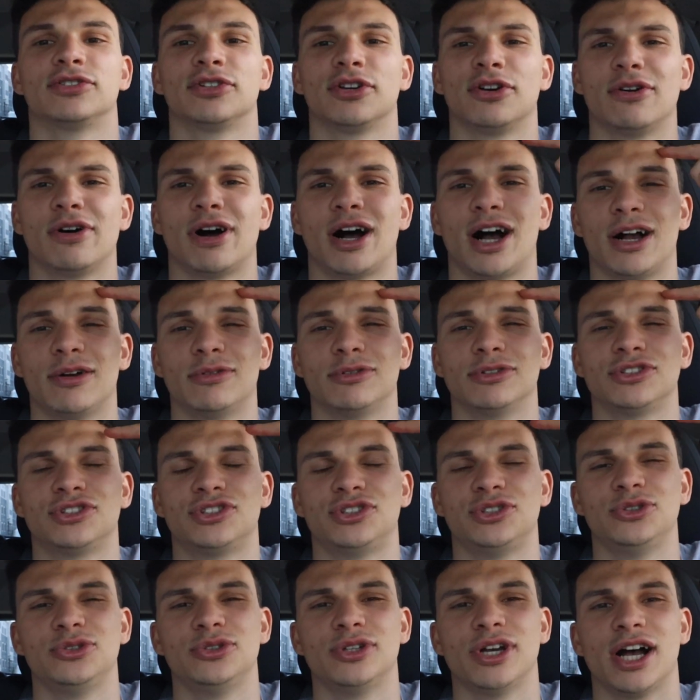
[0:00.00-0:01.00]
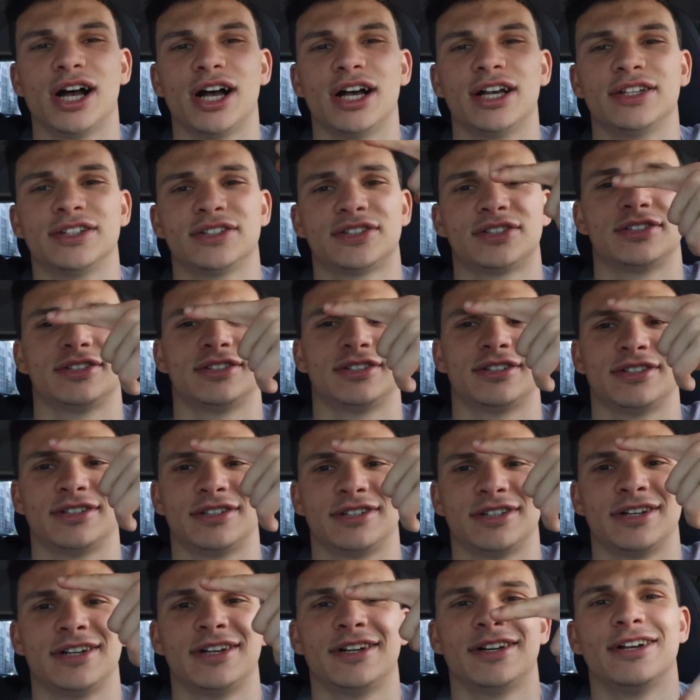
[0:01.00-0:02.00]
So I will see you guys
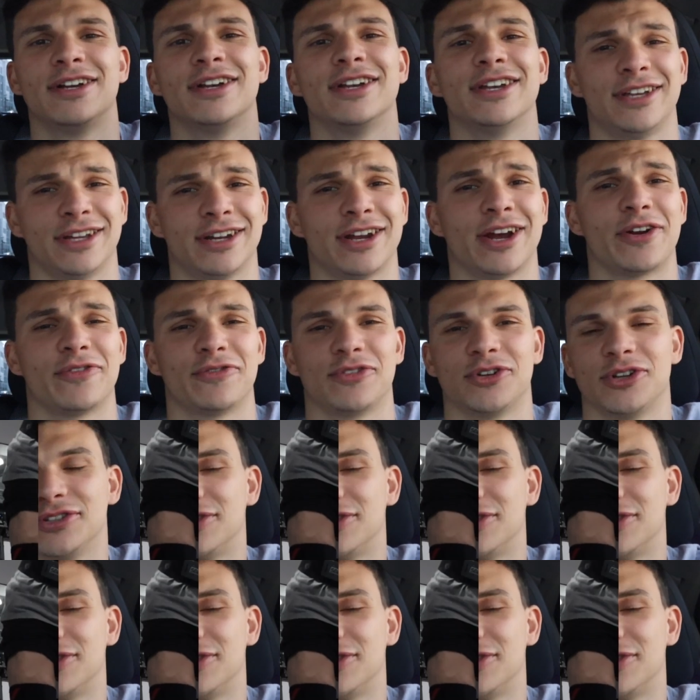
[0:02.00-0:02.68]
in Iron